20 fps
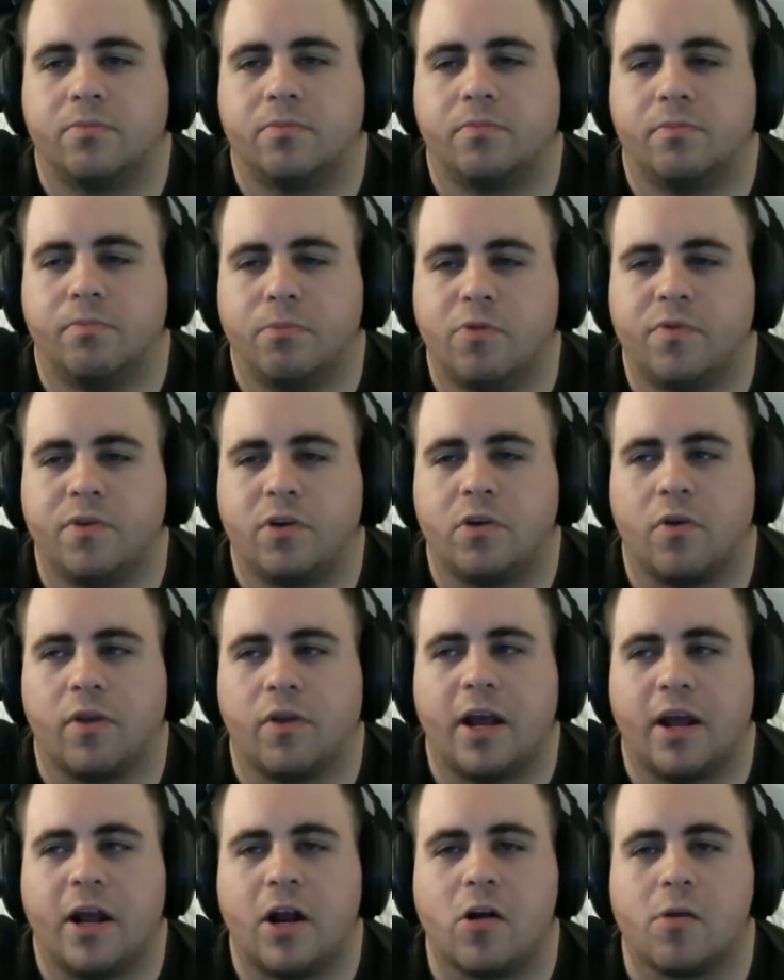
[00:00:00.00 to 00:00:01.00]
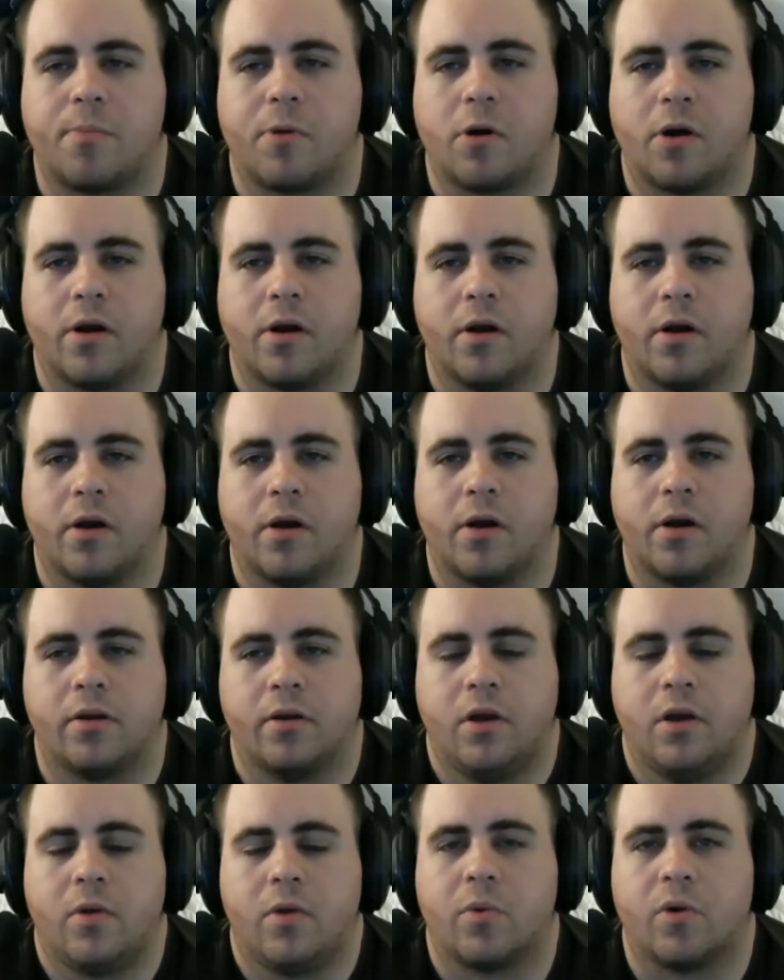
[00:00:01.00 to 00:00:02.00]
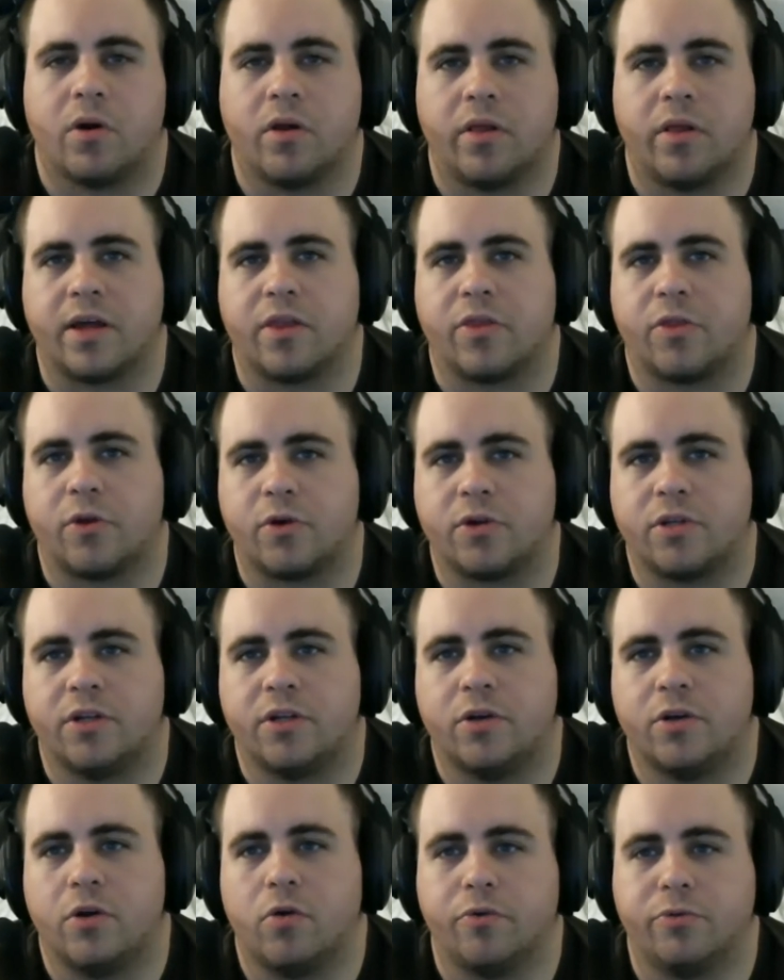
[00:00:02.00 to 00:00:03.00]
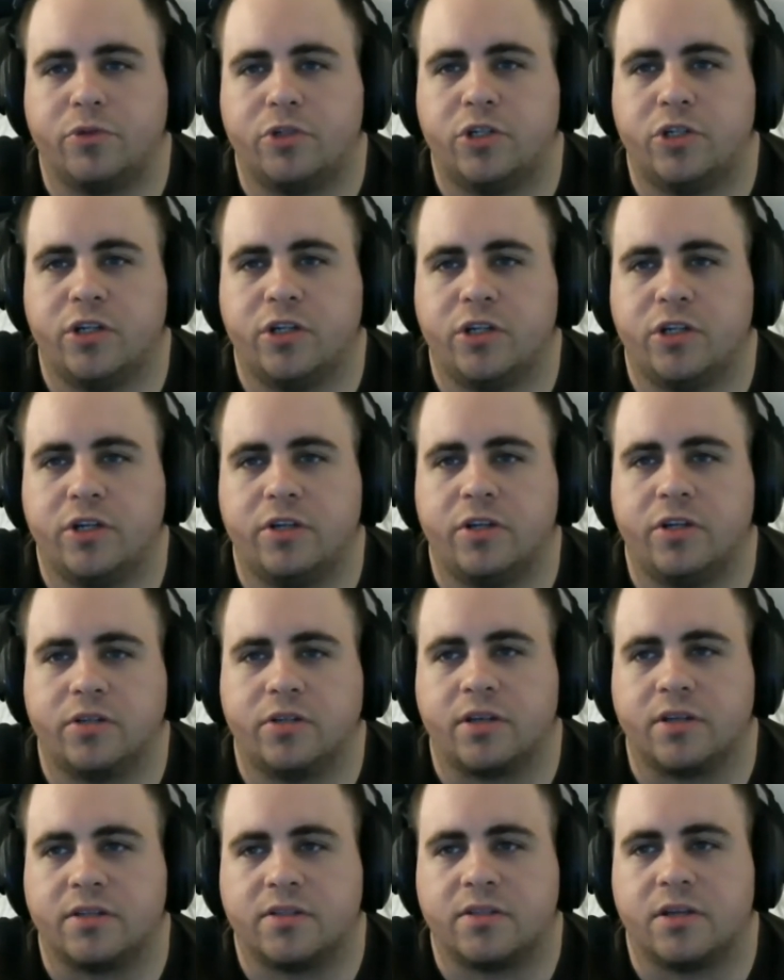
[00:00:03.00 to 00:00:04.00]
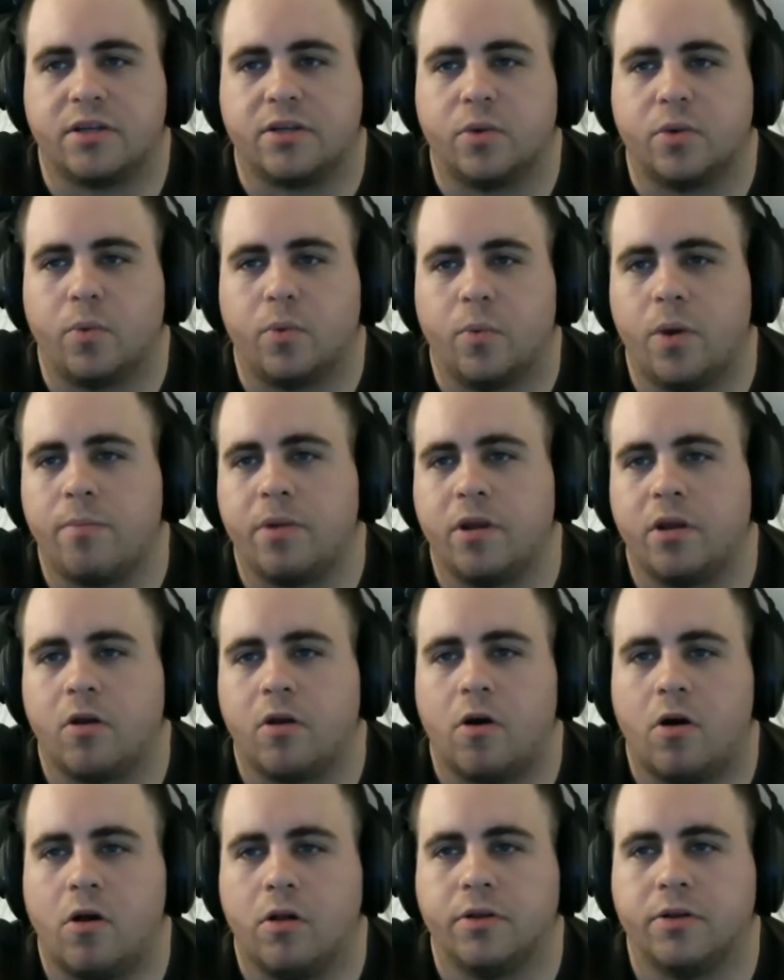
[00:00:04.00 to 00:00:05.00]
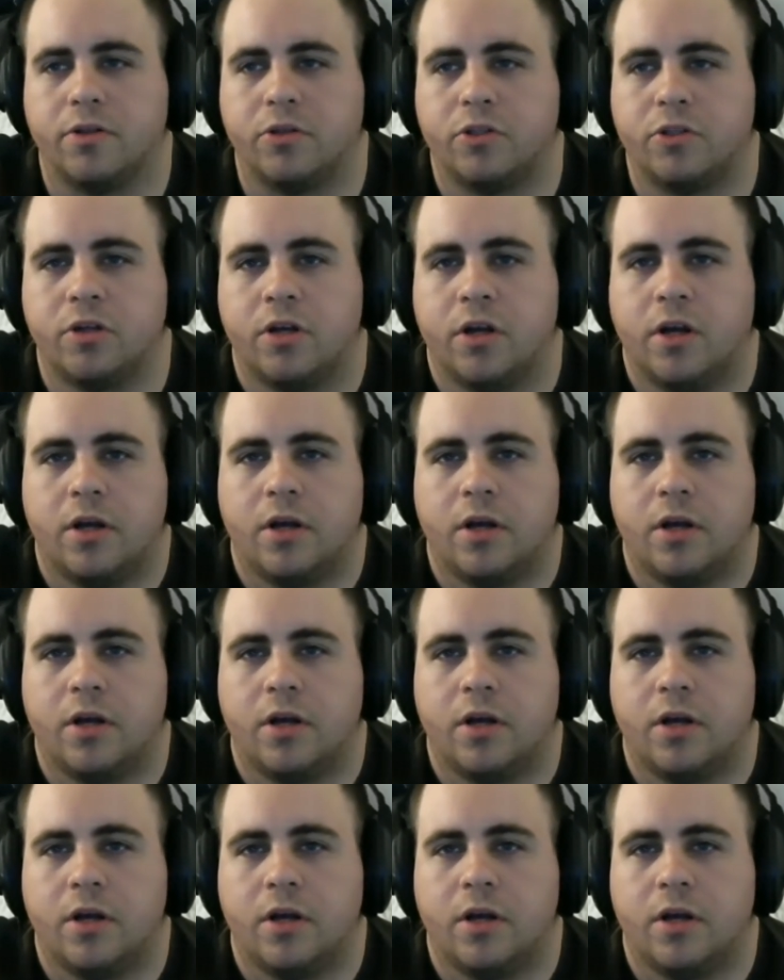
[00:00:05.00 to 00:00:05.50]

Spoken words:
movie called Hairbrained, where like a 13-year-old genius gets sent to Whitman College,